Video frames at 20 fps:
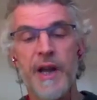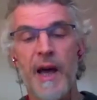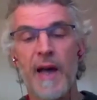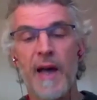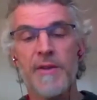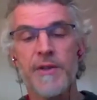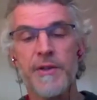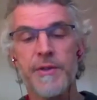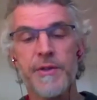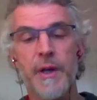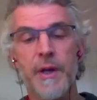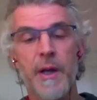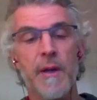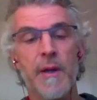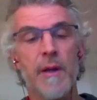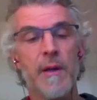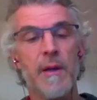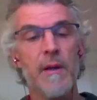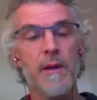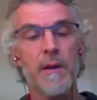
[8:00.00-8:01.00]
tests,
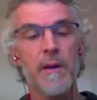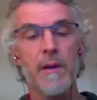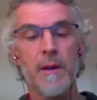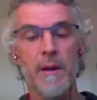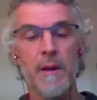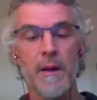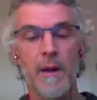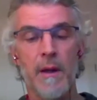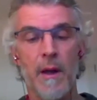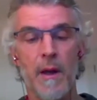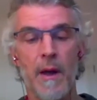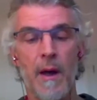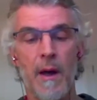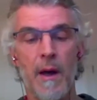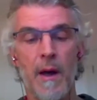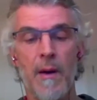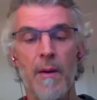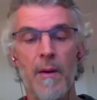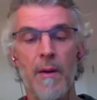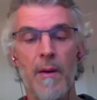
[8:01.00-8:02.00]
and
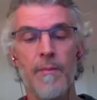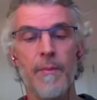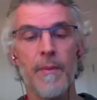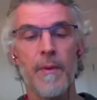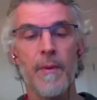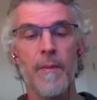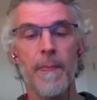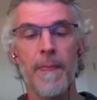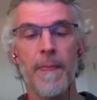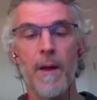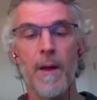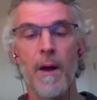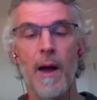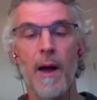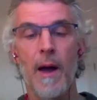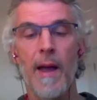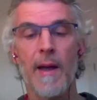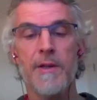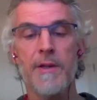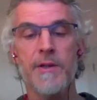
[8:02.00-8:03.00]

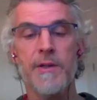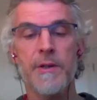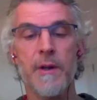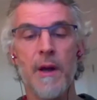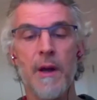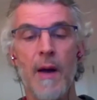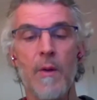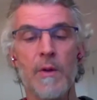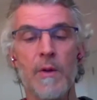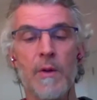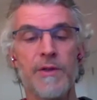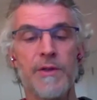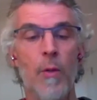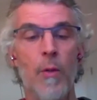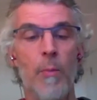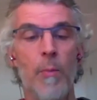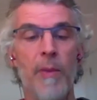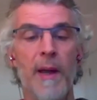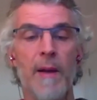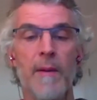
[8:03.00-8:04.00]
I was
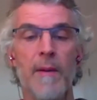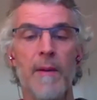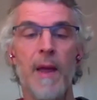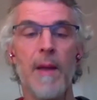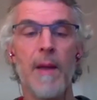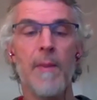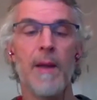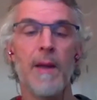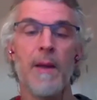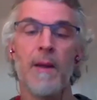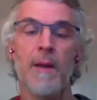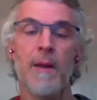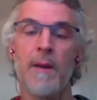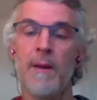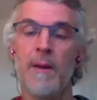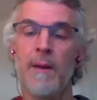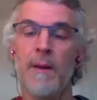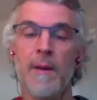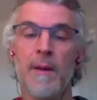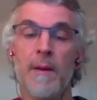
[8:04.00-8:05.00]
hoping maybe
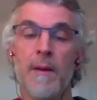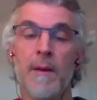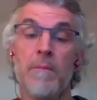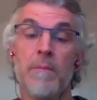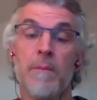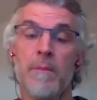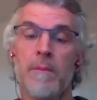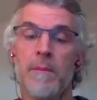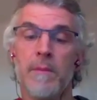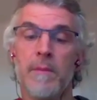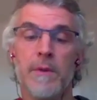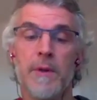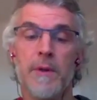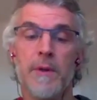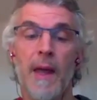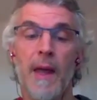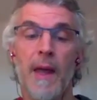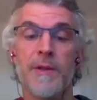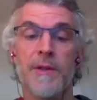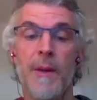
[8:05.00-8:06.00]

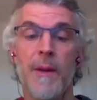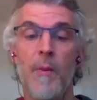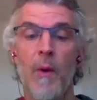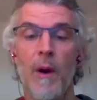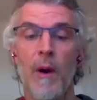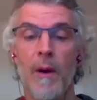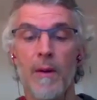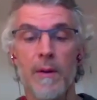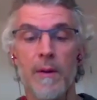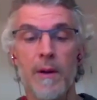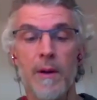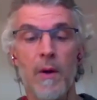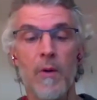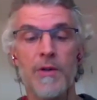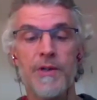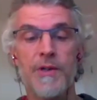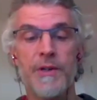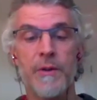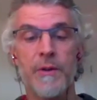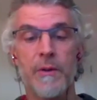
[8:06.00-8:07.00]
get somewhere
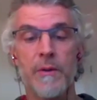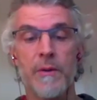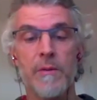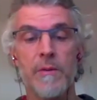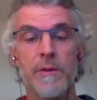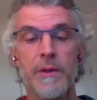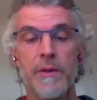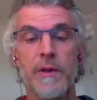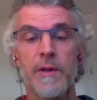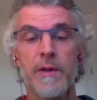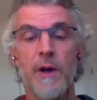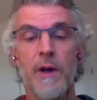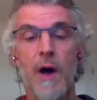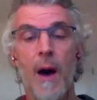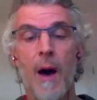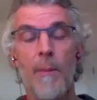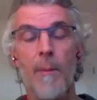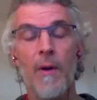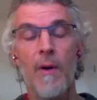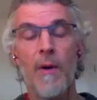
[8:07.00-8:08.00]
close to the
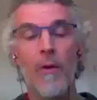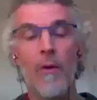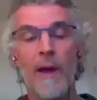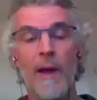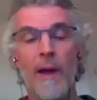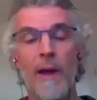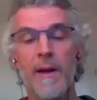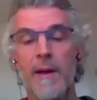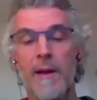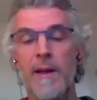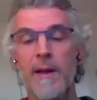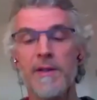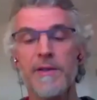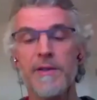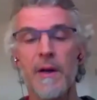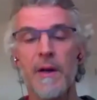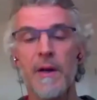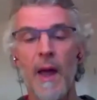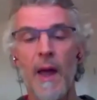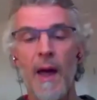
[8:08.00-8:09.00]
nominal rate. And he
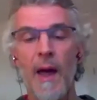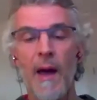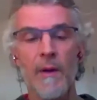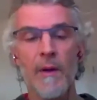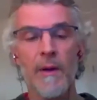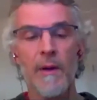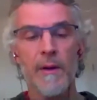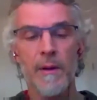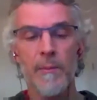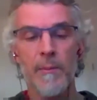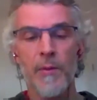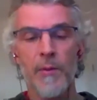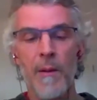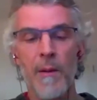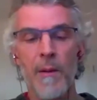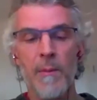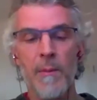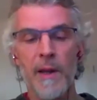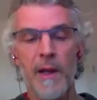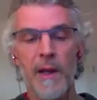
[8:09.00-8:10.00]
said, "Yeah, you're
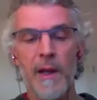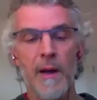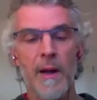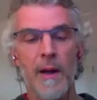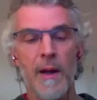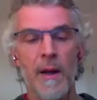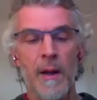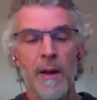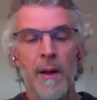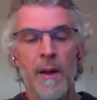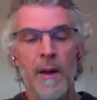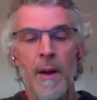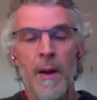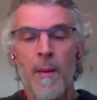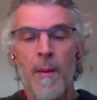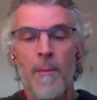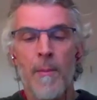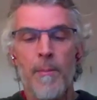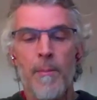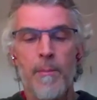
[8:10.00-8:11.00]
probably gonna
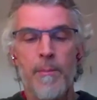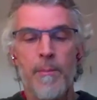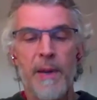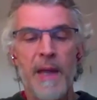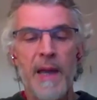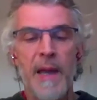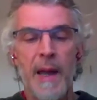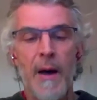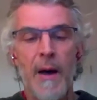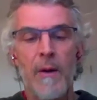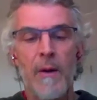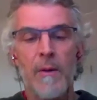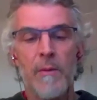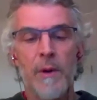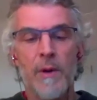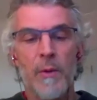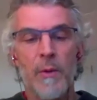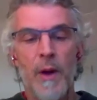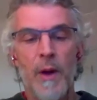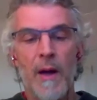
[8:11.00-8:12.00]
peak out
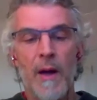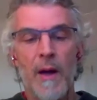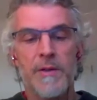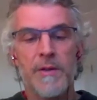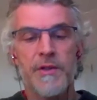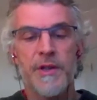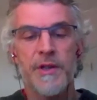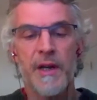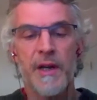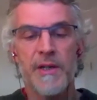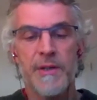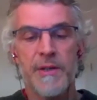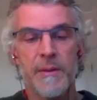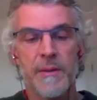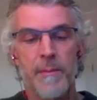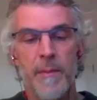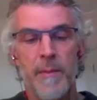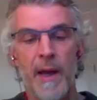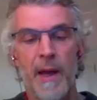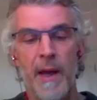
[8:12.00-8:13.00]
around
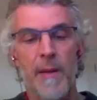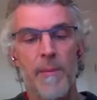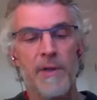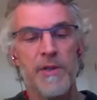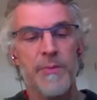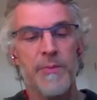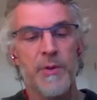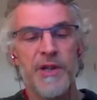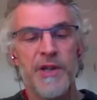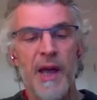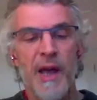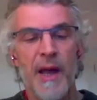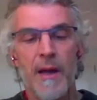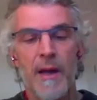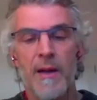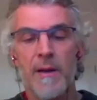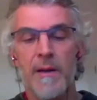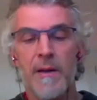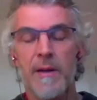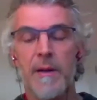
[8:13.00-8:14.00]
6 megabits per
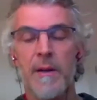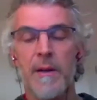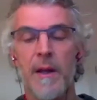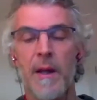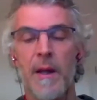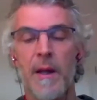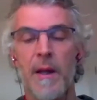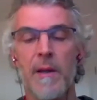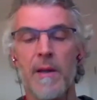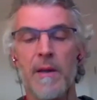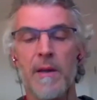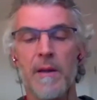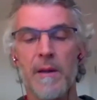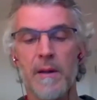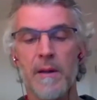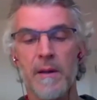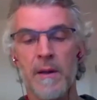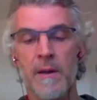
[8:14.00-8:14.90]
second, and